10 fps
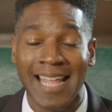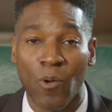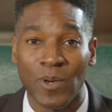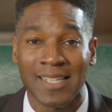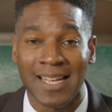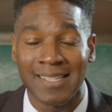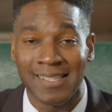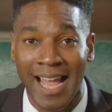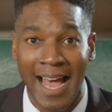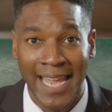that was
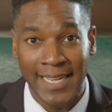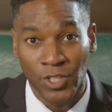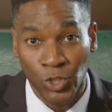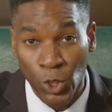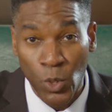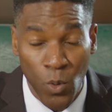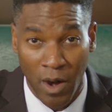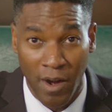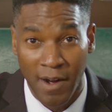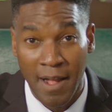assigned to
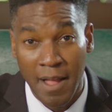her